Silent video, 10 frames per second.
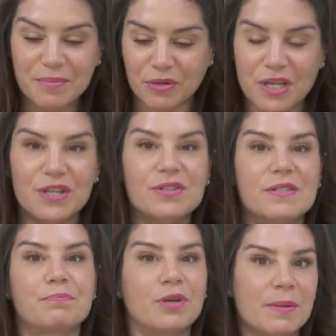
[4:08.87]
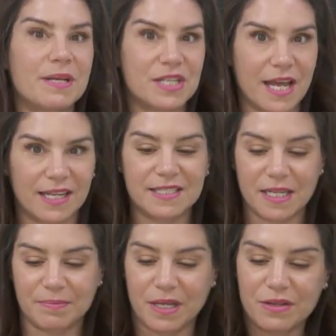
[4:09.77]
You can use pretty much any
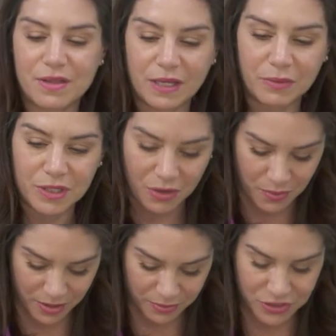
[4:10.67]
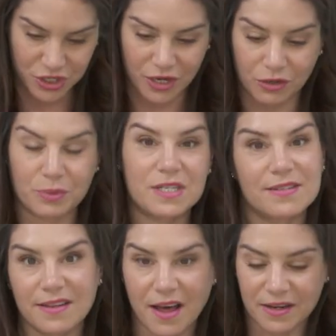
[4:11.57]
dip that you think would go well with cheddar, which is
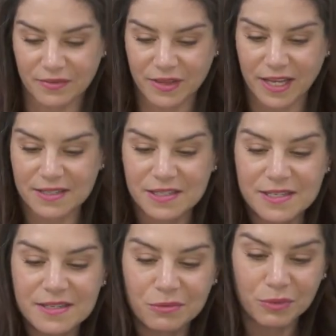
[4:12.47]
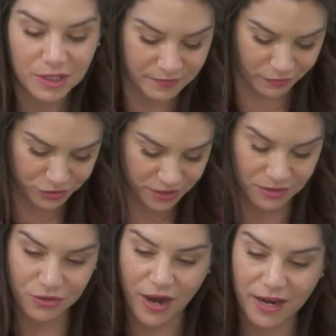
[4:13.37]
a lot of things. This is a really
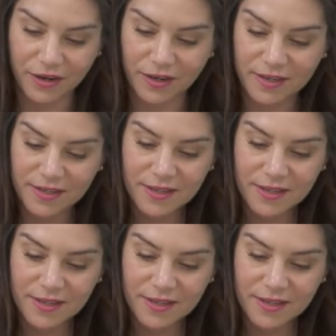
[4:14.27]
versatile cracker.